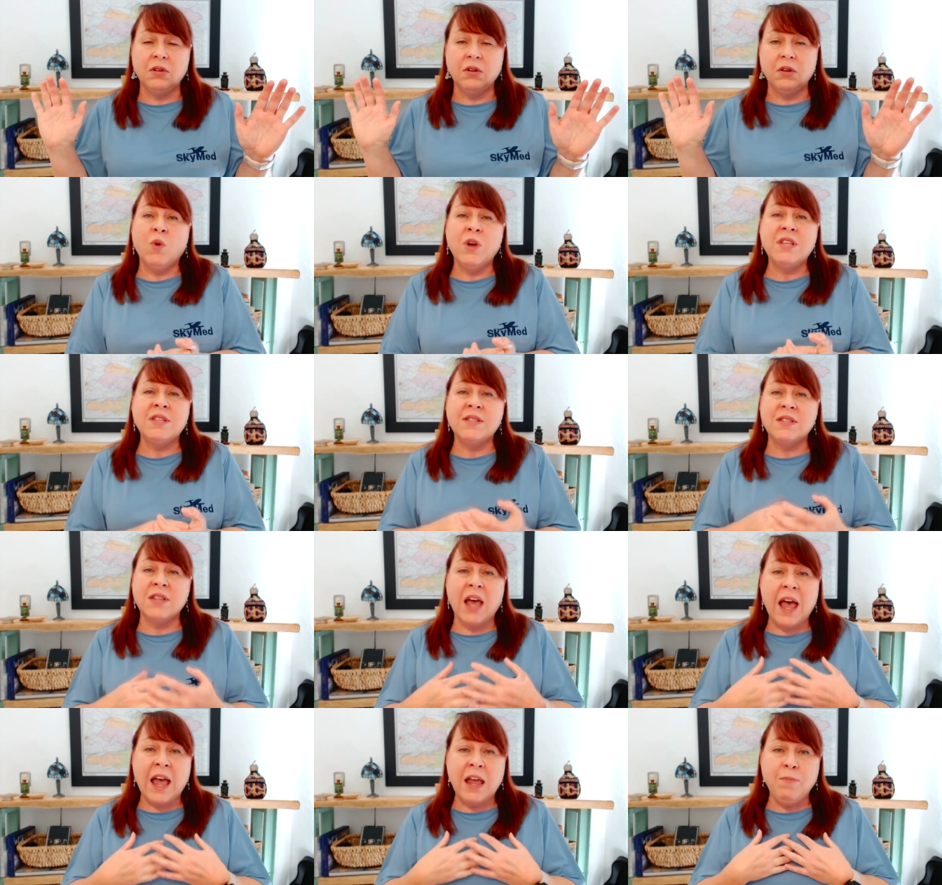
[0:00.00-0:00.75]
With
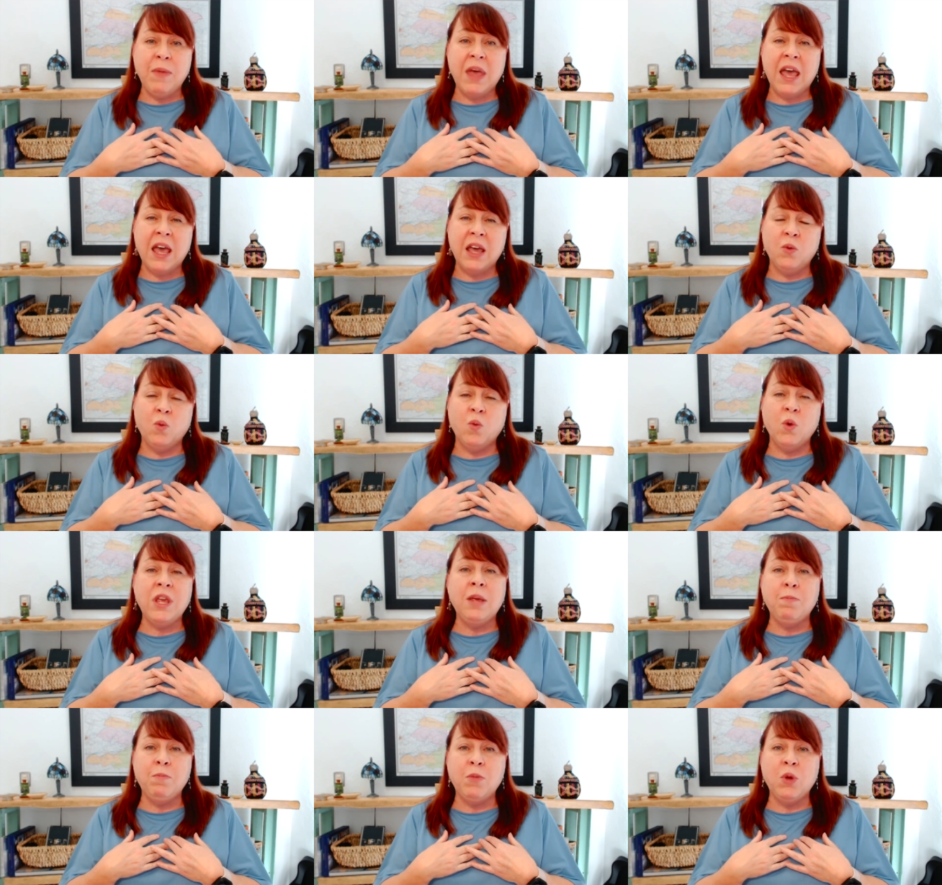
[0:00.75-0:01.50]
SkyMed,
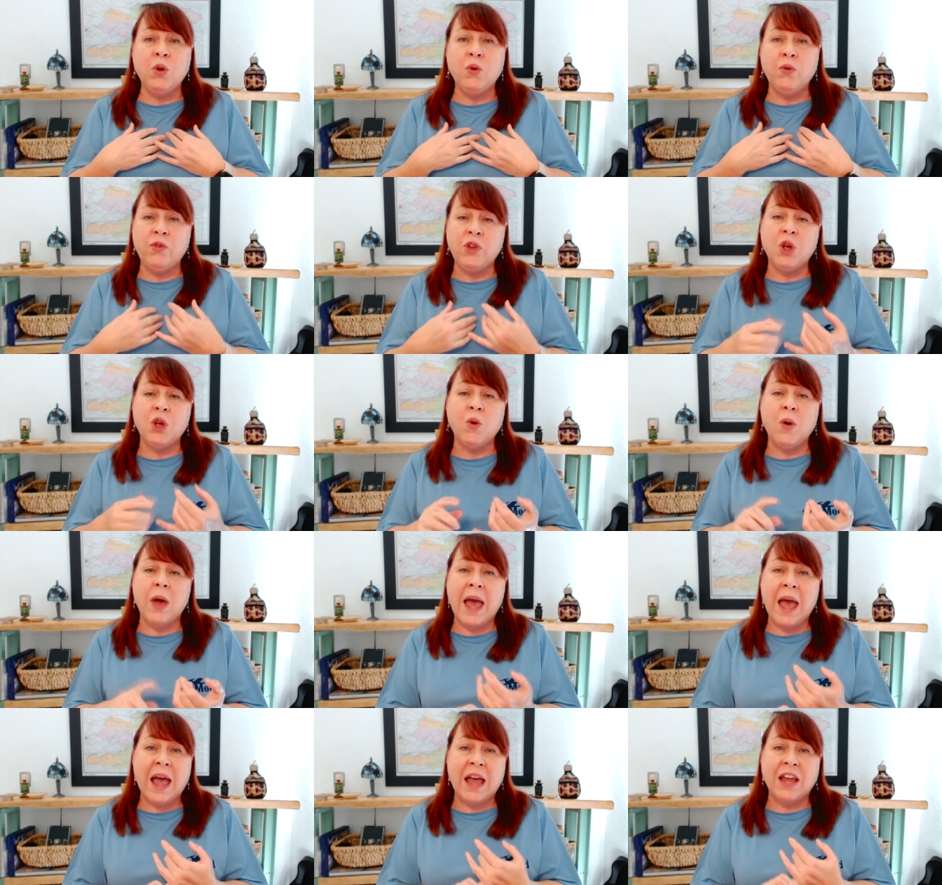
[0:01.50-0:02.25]
we move
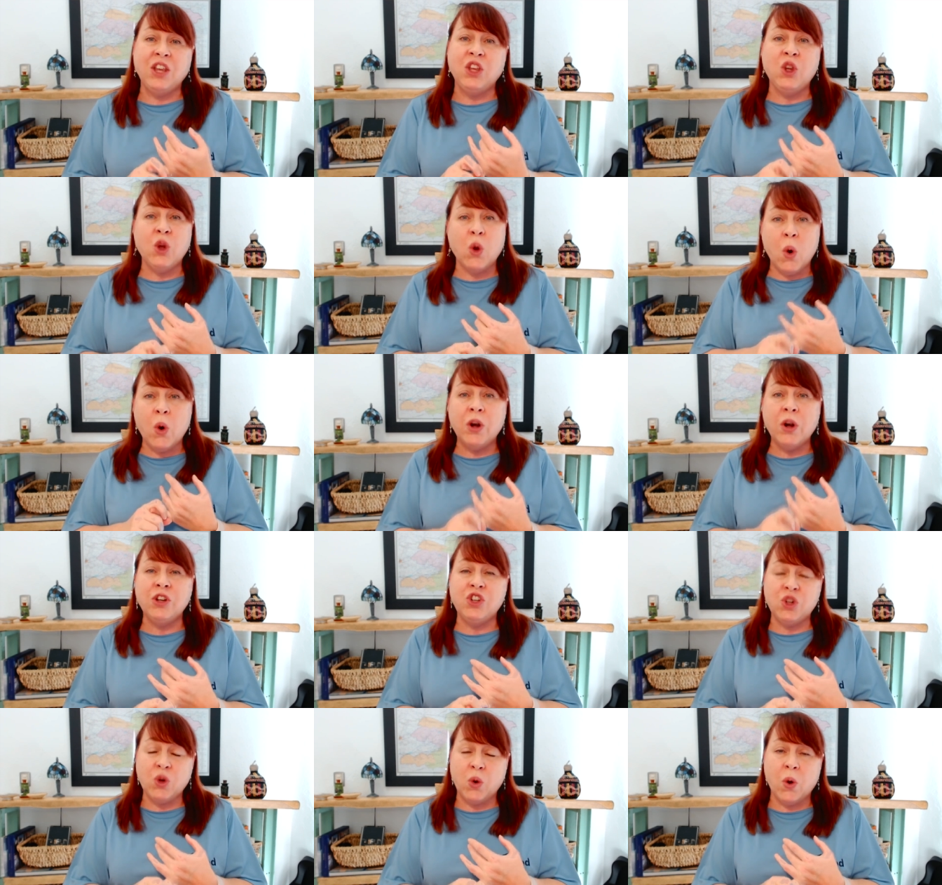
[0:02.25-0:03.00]
you at
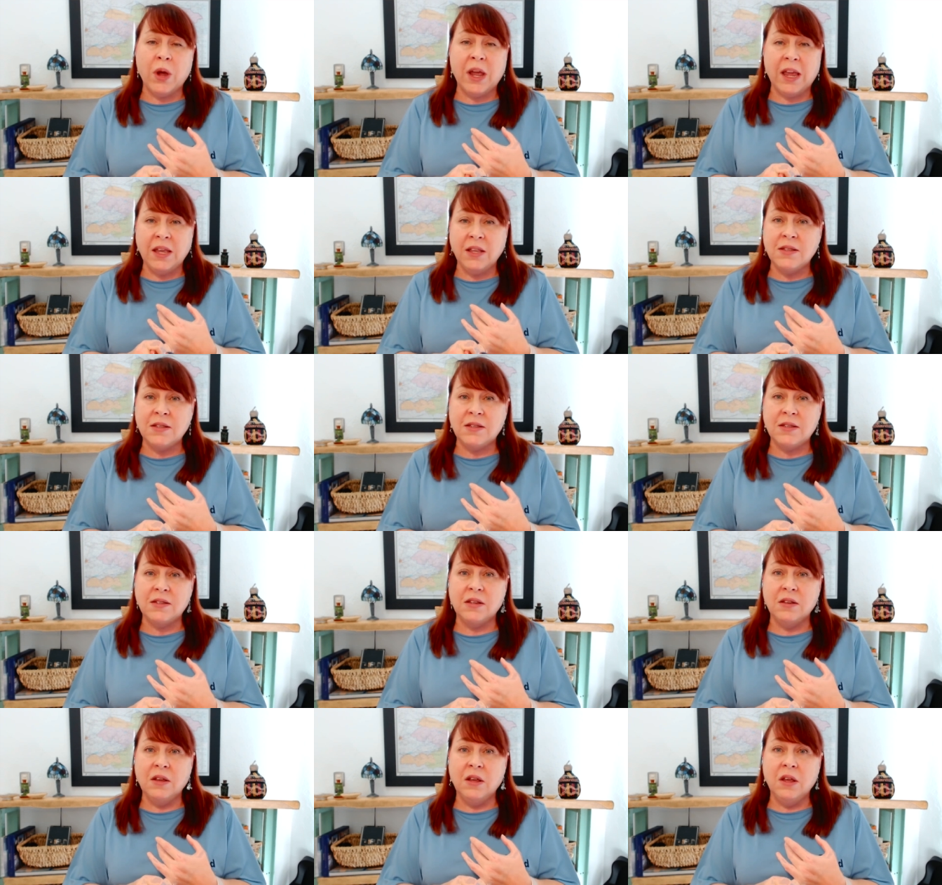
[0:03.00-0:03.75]
your
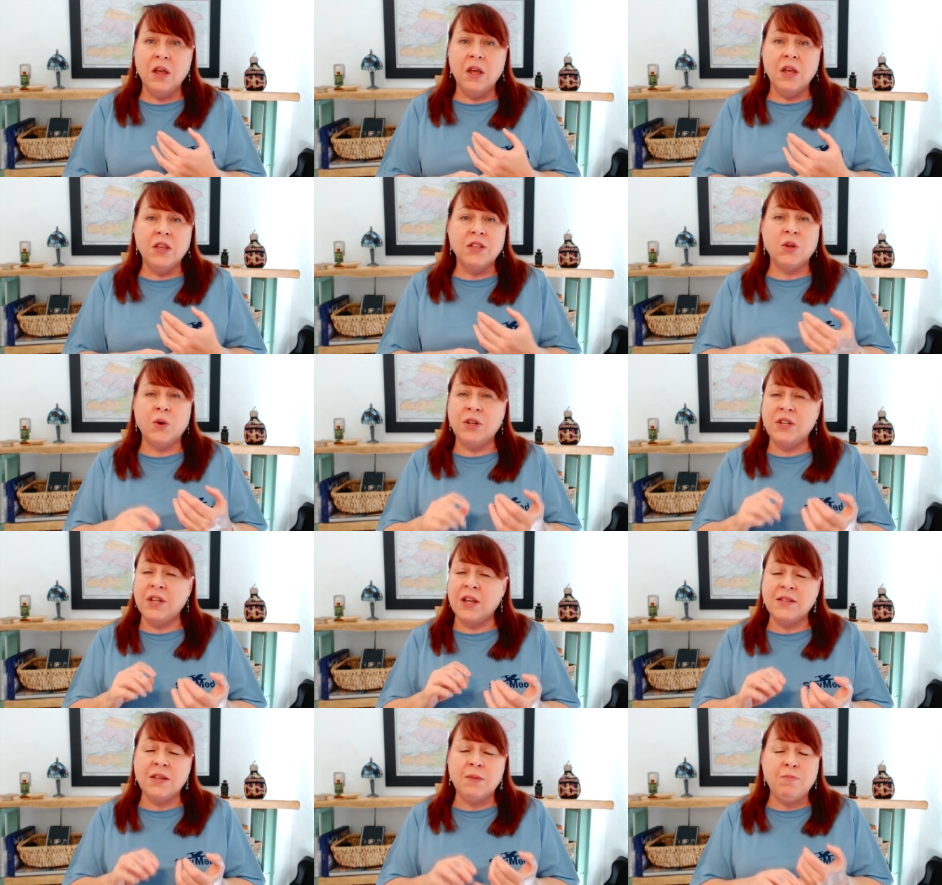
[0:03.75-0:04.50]
choice. So
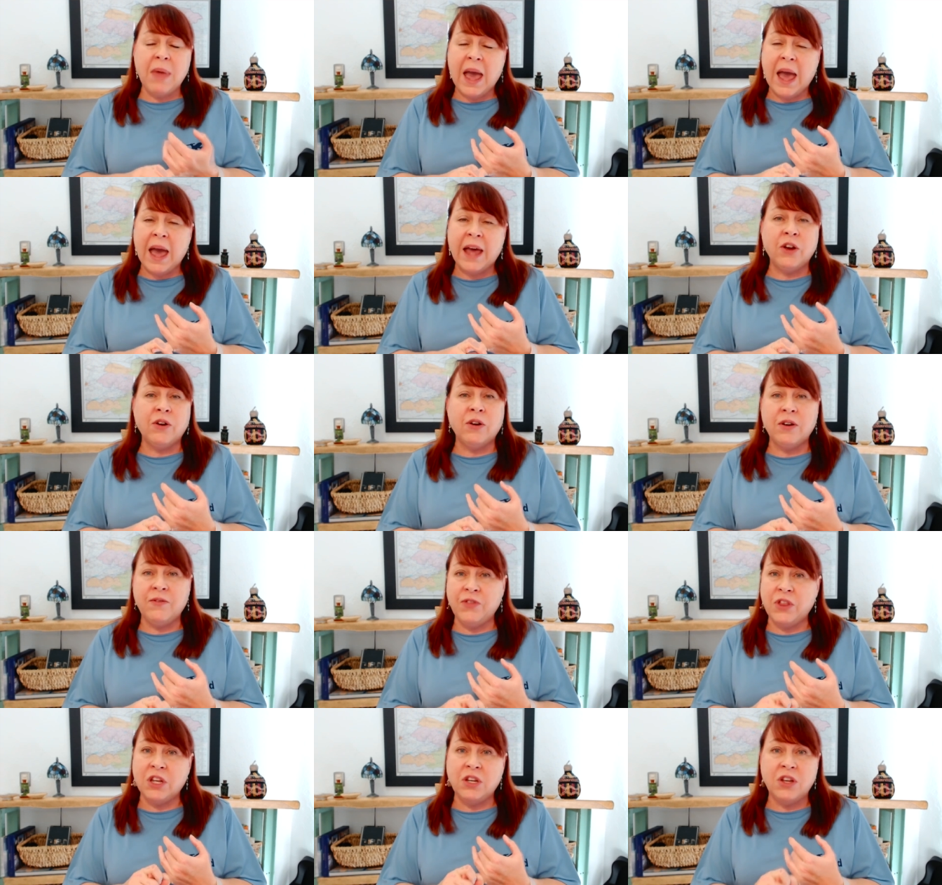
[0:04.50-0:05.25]
it doesn't
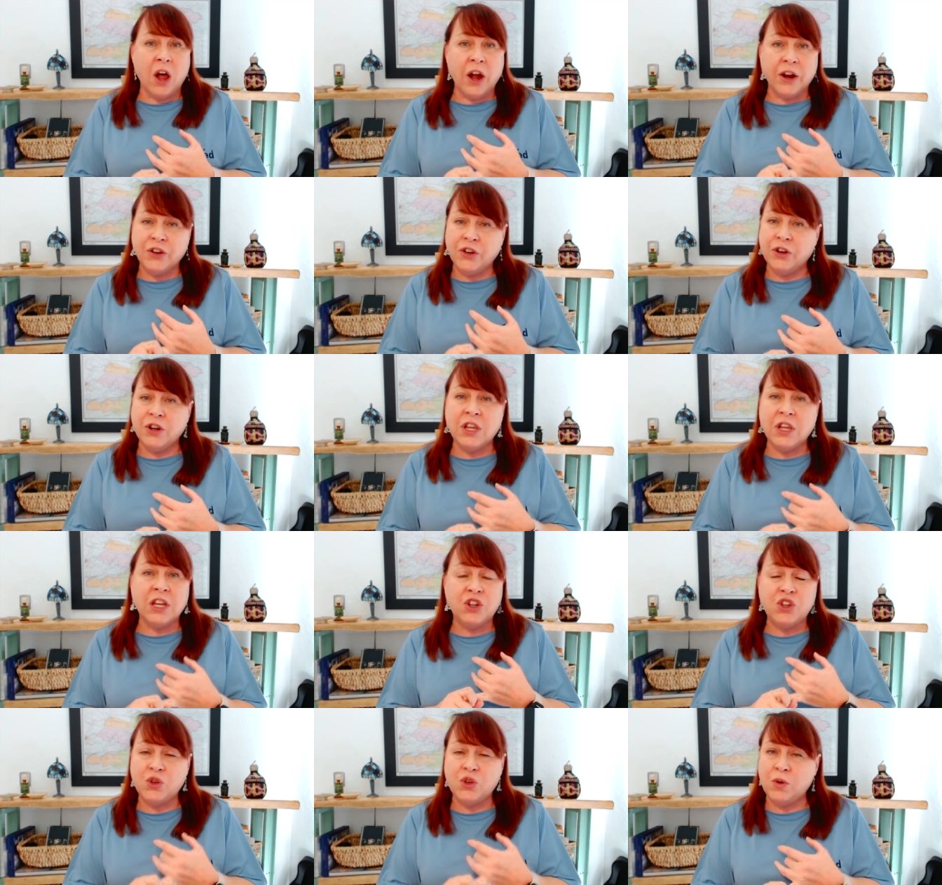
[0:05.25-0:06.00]
matter if the doctor
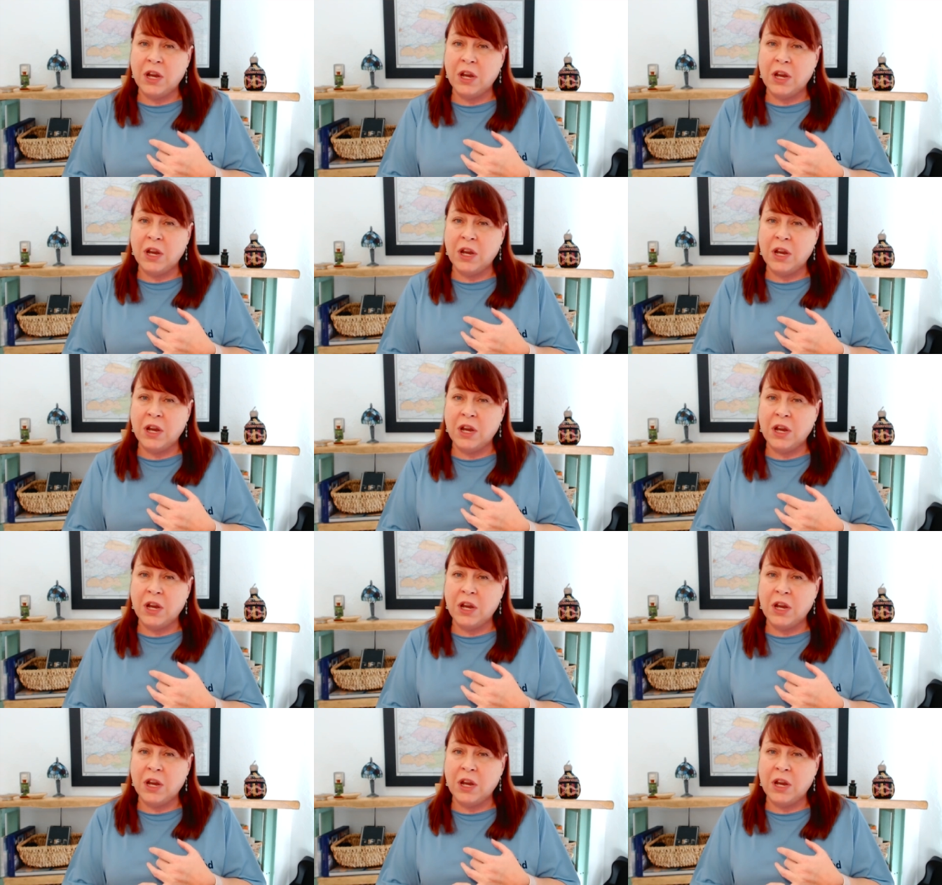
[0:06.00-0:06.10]
can